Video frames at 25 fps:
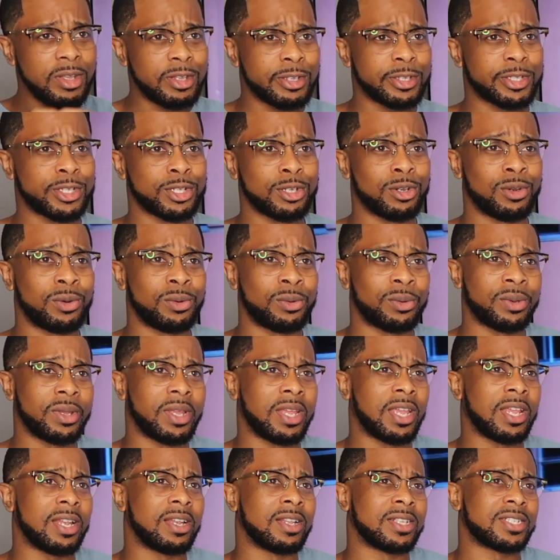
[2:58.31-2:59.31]

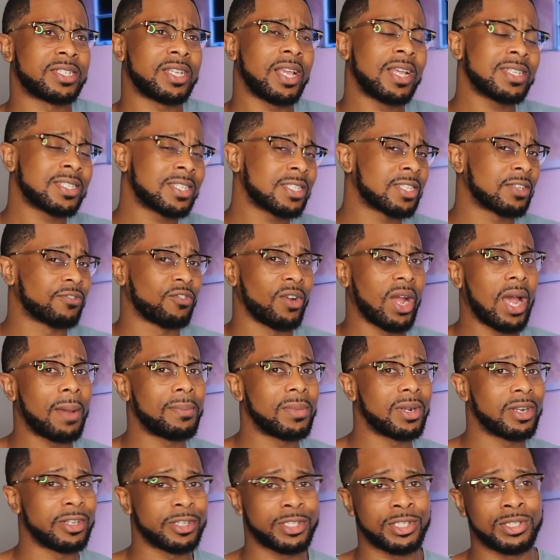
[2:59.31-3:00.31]
So the chances of
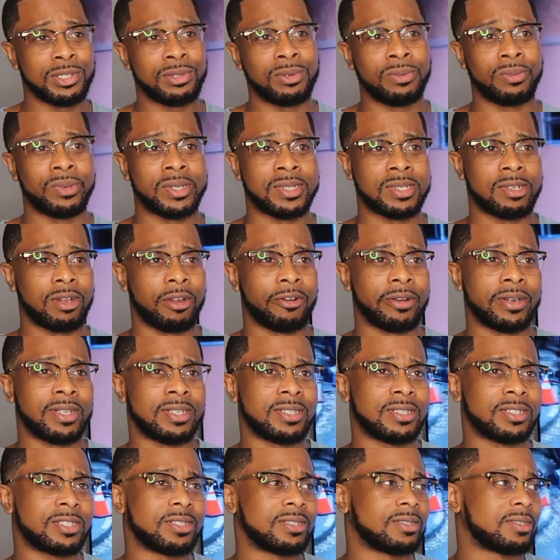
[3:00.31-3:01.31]
grabbing this shoe was
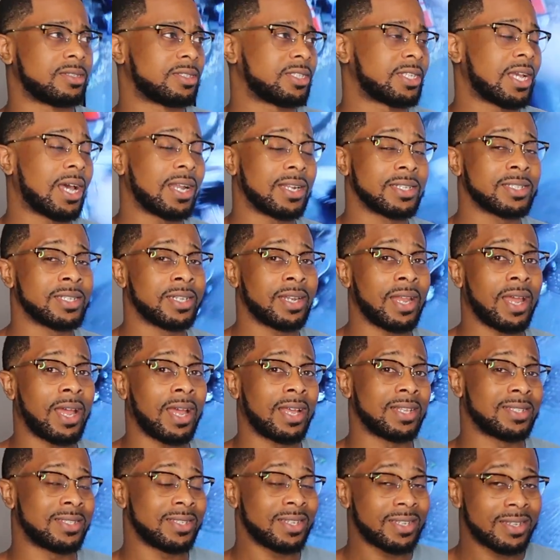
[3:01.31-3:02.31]
already challenging
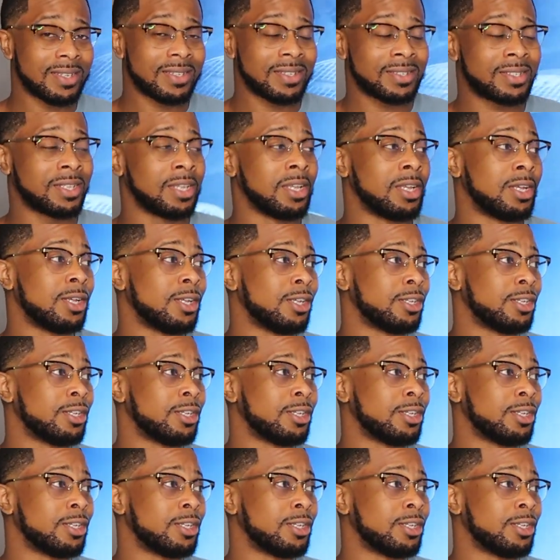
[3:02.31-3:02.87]
as is.